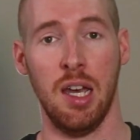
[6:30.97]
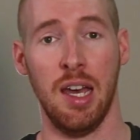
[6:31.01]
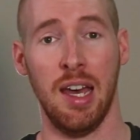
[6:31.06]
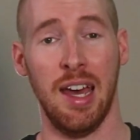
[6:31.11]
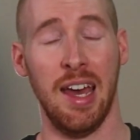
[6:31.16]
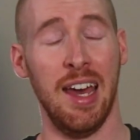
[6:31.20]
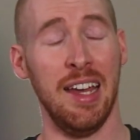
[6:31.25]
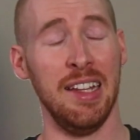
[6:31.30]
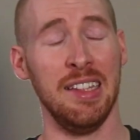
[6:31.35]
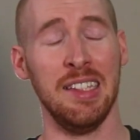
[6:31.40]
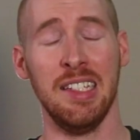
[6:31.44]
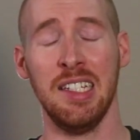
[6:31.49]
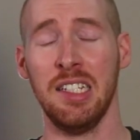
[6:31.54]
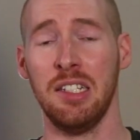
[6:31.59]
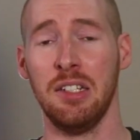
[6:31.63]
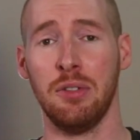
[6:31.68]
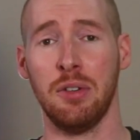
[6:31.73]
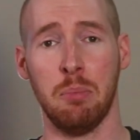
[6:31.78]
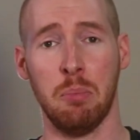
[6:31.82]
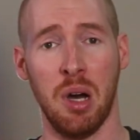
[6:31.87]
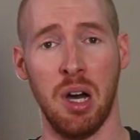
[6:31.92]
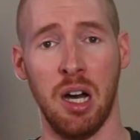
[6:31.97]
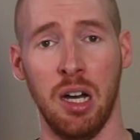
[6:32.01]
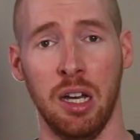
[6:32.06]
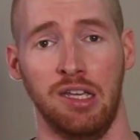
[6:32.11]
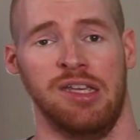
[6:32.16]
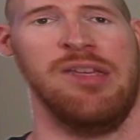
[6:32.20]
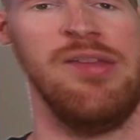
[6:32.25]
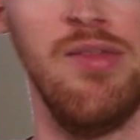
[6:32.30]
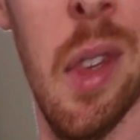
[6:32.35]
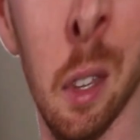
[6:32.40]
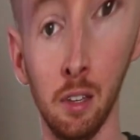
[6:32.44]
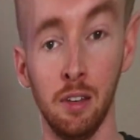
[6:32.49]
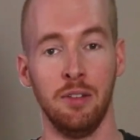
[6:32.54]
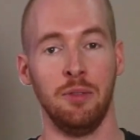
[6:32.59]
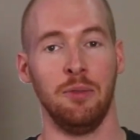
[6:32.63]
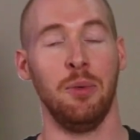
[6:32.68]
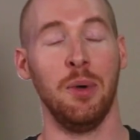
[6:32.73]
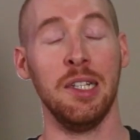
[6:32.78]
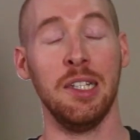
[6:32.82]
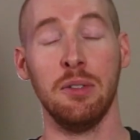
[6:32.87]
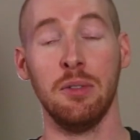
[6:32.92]
And neither am I.
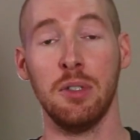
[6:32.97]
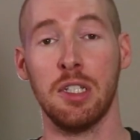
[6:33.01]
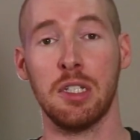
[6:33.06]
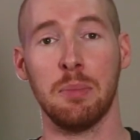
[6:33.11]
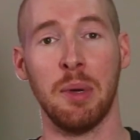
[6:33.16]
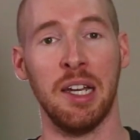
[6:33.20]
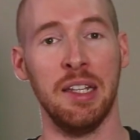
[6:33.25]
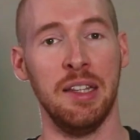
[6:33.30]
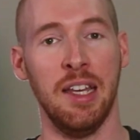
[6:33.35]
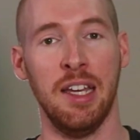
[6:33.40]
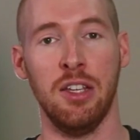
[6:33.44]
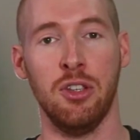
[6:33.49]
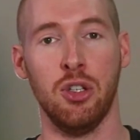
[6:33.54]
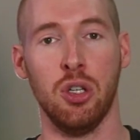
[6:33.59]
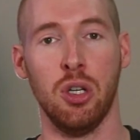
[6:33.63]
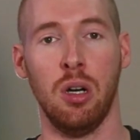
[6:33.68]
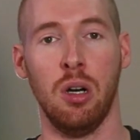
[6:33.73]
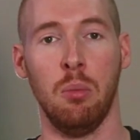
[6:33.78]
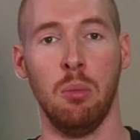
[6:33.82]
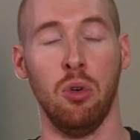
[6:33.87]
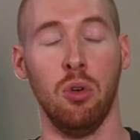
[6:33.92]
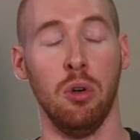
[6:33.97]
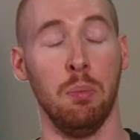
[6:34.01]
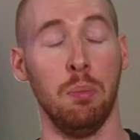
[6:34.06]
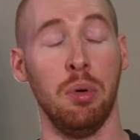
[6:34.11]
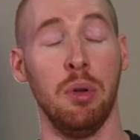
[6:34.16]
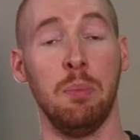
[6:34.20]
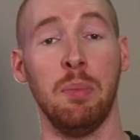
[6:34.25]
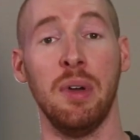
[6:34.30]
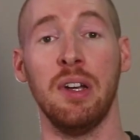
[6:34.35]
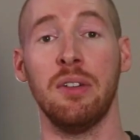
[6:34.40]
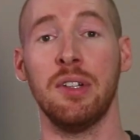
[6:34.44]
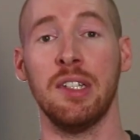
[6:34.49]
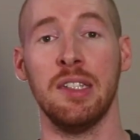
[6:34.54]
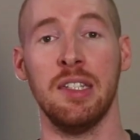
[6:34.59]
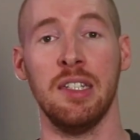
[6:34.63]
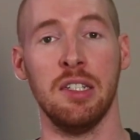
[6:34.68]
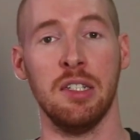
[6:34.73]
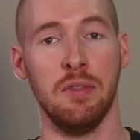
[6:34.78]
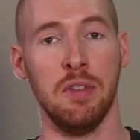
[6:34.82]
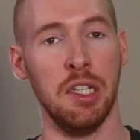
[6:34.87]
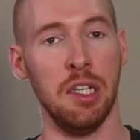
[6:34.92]
Whether it's my day job or preparing
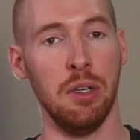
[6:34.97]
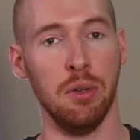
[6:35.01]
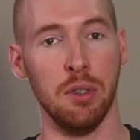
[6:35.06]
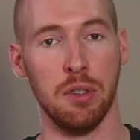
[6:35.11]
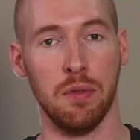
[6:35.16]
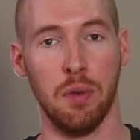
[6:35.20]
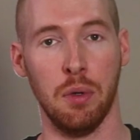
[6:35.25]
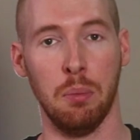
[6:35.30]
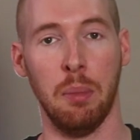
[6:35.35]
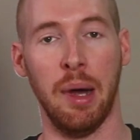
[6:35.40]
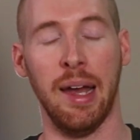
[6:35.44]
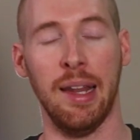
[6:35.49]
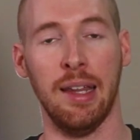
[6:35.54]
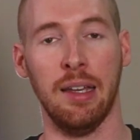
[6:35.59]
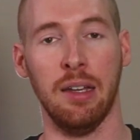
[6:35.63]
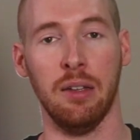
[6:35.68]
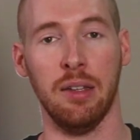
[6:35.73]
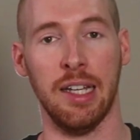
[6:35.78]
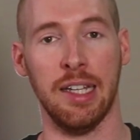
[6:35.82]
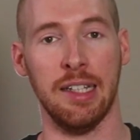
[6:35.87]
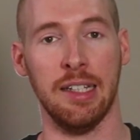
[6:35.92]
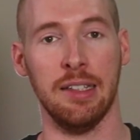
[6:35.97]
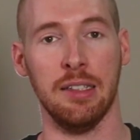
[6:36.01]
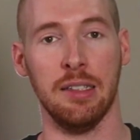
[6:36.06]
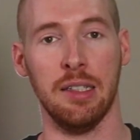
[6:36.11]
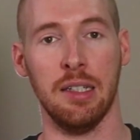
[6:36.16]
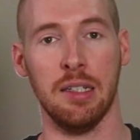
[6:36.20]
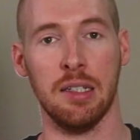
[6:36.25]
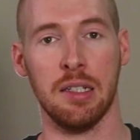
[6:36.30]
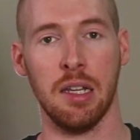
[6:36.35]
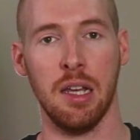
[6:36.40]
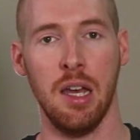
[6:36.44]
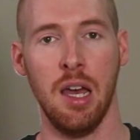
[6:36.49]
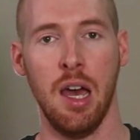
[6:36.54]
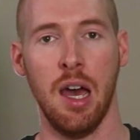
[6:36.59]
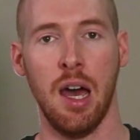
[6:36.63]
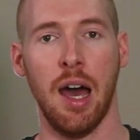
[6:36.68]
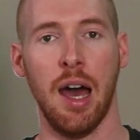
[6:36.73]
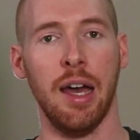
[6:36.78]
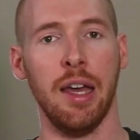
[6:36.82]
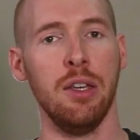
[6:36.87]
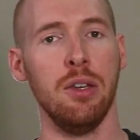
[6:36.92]
these videos for bilingual analytics,
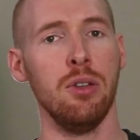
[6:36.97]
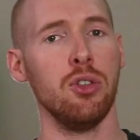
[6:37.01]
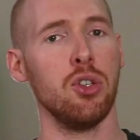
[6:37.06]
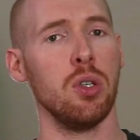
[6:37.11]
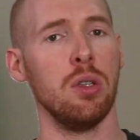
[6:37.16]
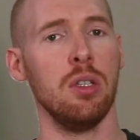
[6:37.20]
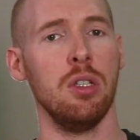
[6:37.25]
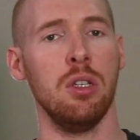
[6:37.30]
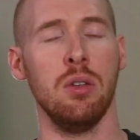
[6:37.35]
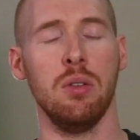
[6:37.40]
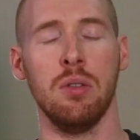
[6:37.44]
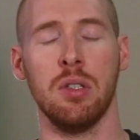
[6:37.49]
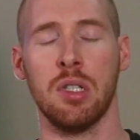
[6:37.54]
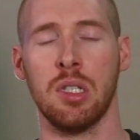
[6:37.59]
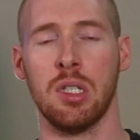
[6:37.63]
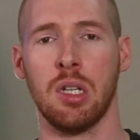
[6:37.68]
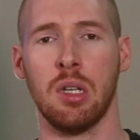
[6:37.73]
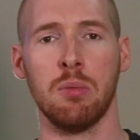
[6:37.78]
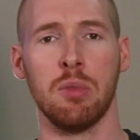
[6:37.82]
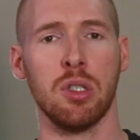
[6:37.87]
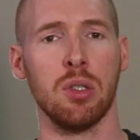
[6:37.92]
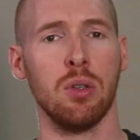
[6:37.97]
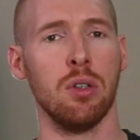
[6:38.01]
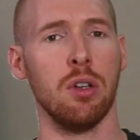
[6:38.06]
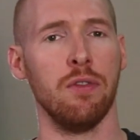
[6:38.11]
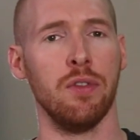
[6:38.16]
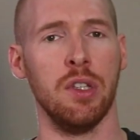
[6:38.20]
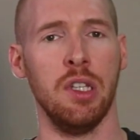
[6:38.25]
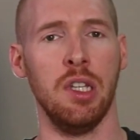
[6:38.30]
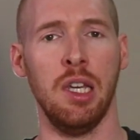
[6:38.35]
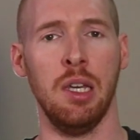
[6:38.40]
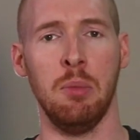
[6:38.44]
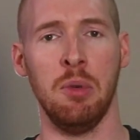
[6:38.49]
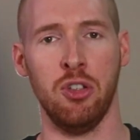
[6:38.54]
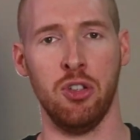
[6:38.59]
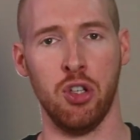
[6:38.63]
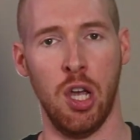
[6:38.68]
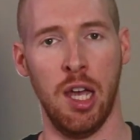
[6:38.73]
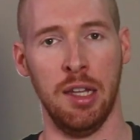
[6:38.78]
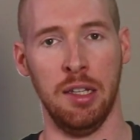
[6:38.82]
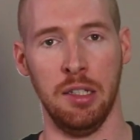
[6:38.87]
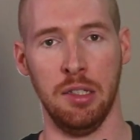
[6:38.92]
I usually use some sort of an image
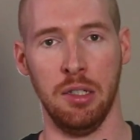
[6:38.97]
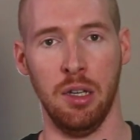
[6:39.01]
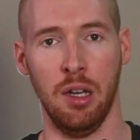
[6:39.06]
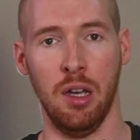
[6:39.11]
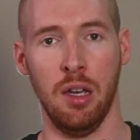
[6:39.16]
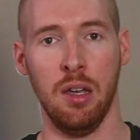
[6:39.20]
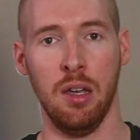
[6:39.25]
editor.